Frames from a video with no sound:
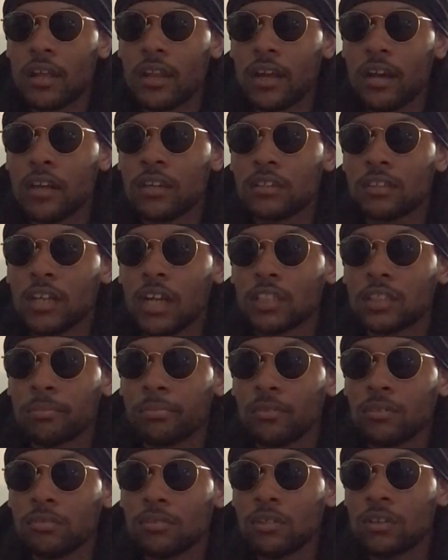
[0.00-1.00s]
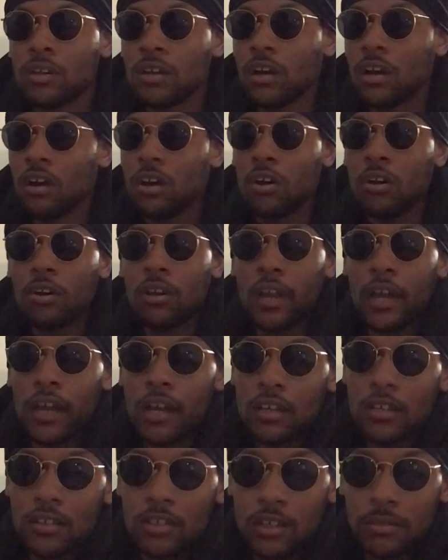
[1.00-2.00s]
Untouchable, all
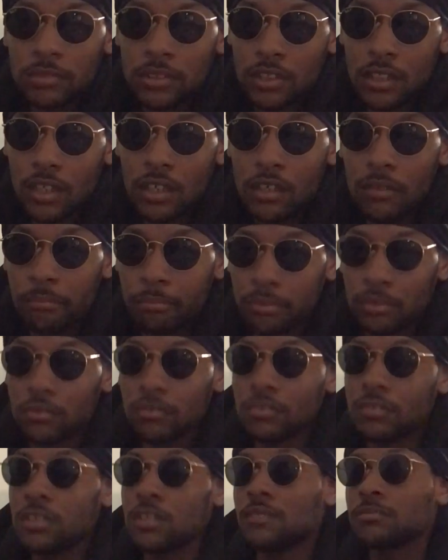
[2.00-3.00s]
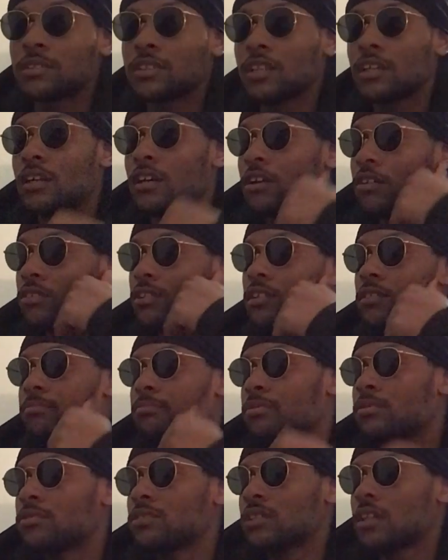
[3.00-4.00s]
that. You know what I'm saying? You know what I'm saying? Only
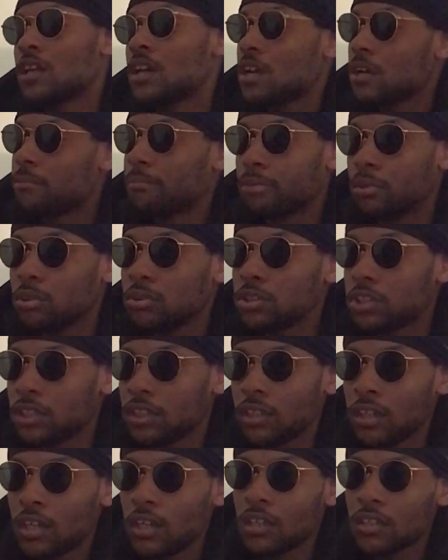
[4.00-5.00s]
bougie.